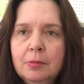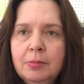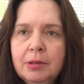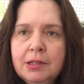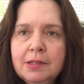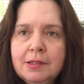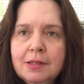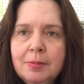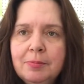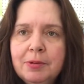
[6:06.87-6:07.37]

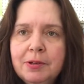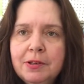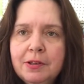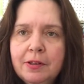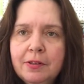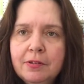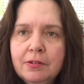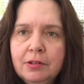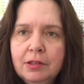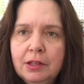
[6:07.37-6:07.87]
Picked up
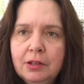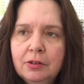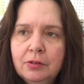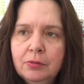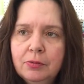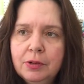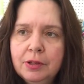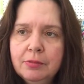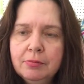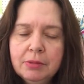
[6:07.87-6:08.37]
another little
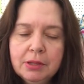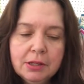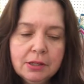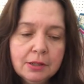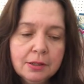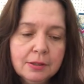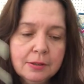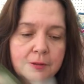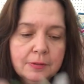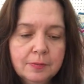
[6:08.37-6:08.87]
windmill.